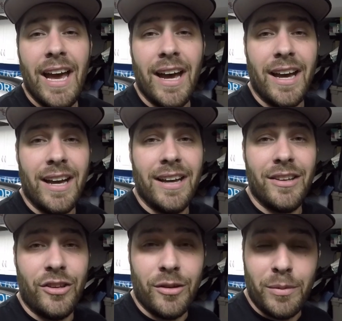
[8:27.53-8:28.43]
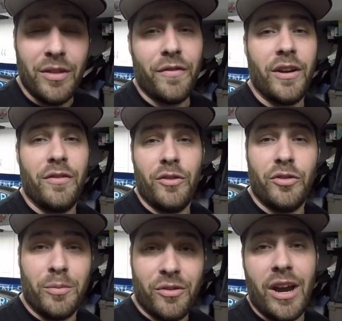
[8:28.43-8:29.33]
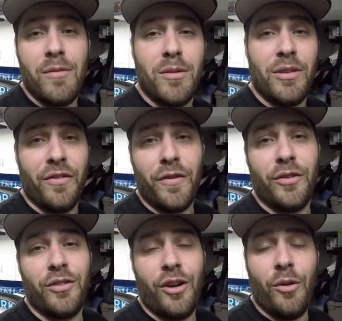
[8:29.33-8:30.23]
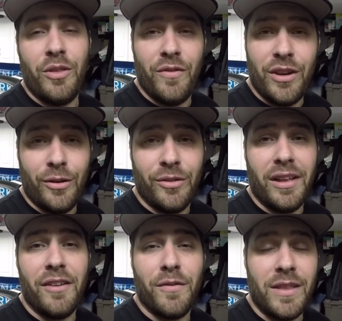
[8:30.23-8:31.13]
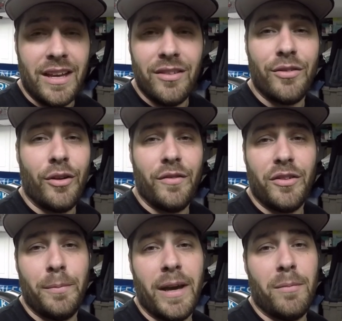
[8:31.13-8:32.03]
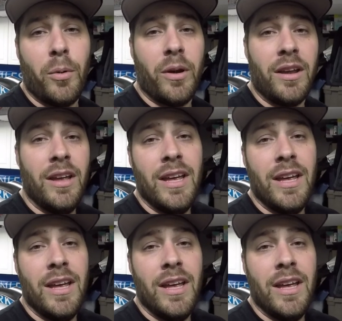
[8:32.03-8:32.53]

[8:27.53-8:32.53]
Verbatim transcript: Uh, you could be the fir- if you subscribe, you could be the first to know when the video goes live for the install of this bad boy.